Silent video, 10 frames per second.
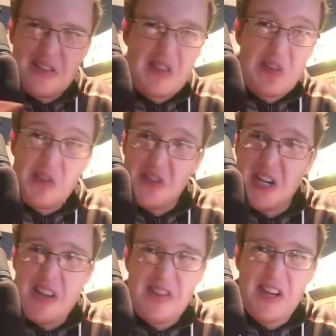It is the
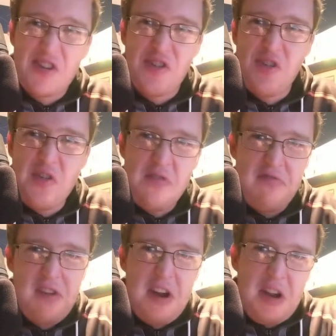
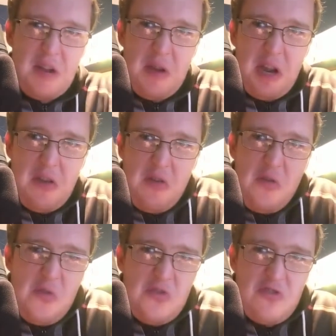crystallization of
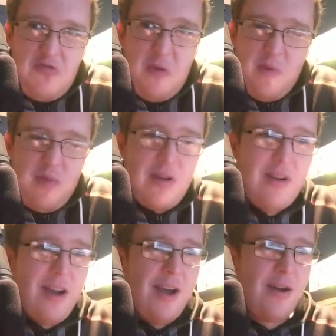heroes and blah,
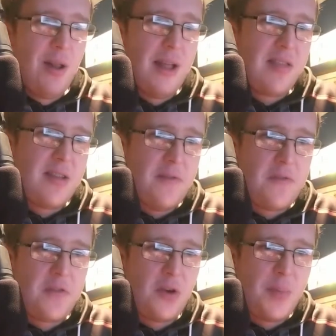blah, blah, and all that
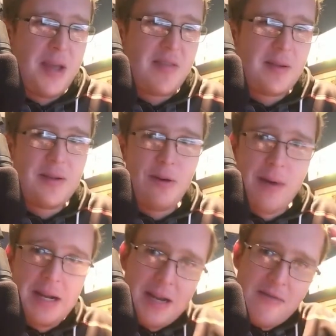stuff. So
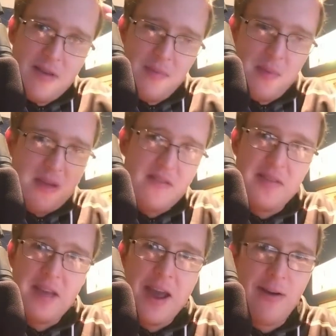basically, All Might gives him a
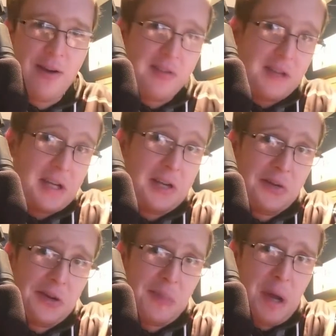piece of his hair and he's
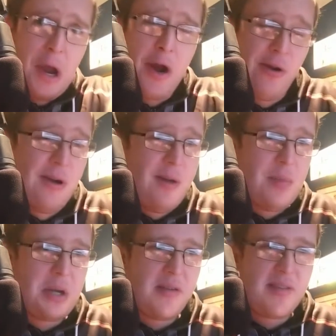like, "Here, eat my
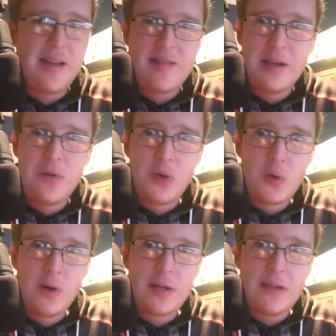hair," because that's
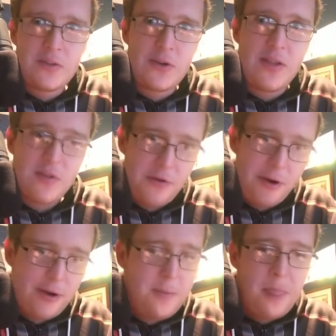how the quirk is
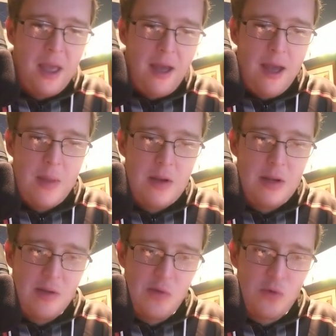transferred.
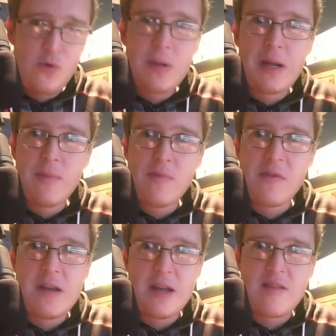And then Izuku
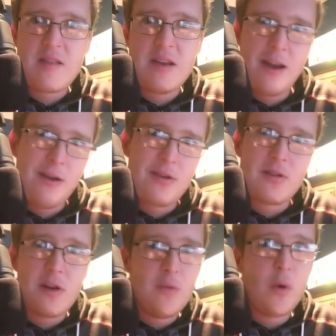becomes the next
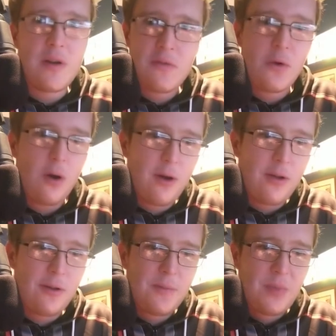inheritant of One
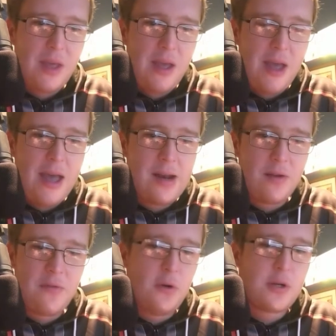for All.
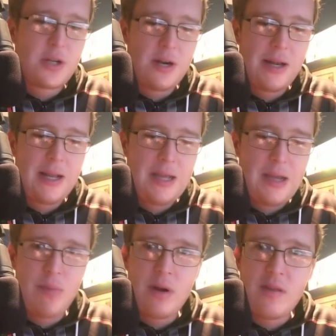And
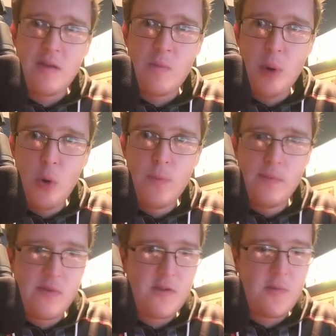unfortunately, he breaks his
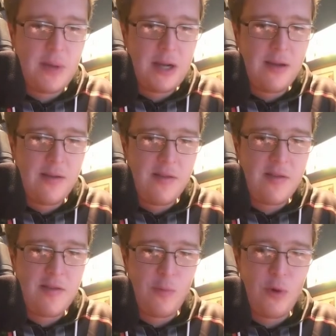bones
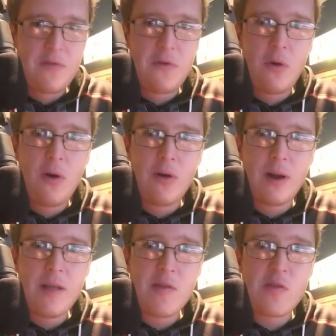because One for
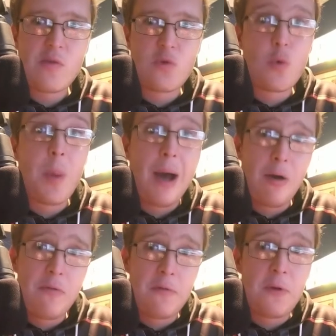All is
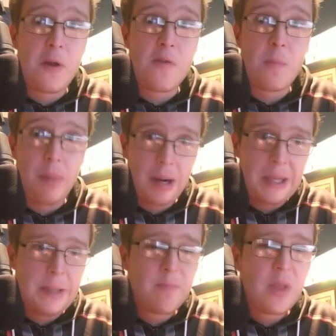too powerful for his
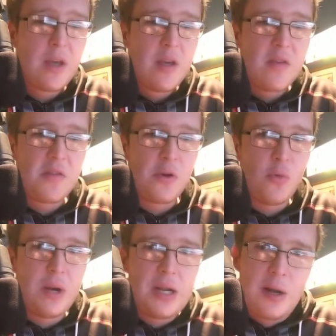body.
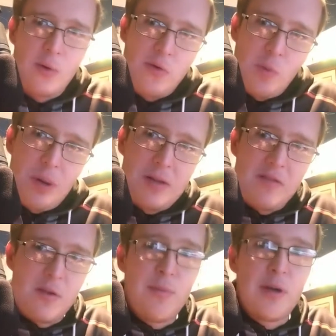So when he goes
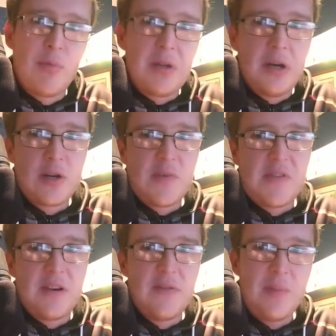to punch someone with
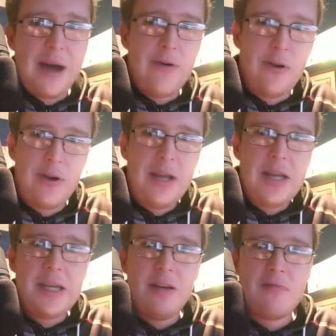100% of the
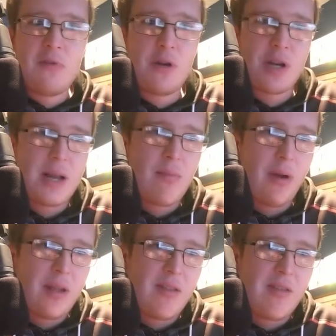power, he
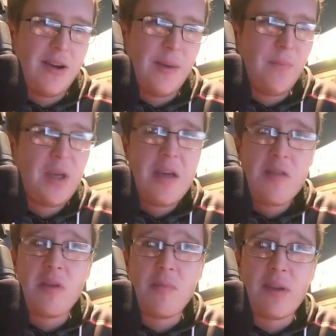unfortunately breaks his
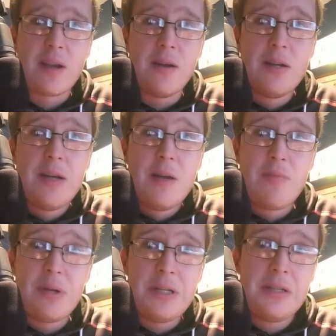arm. Seems like a
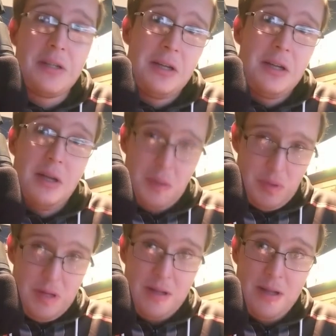pretty
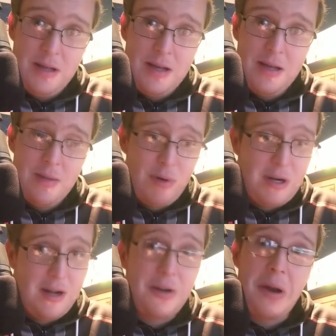
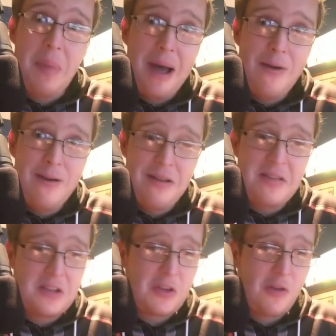Pretty not great
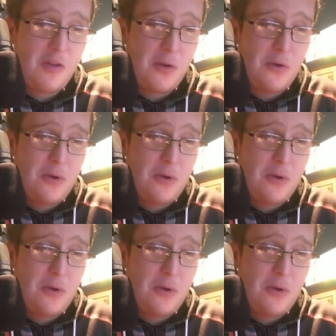power, does it?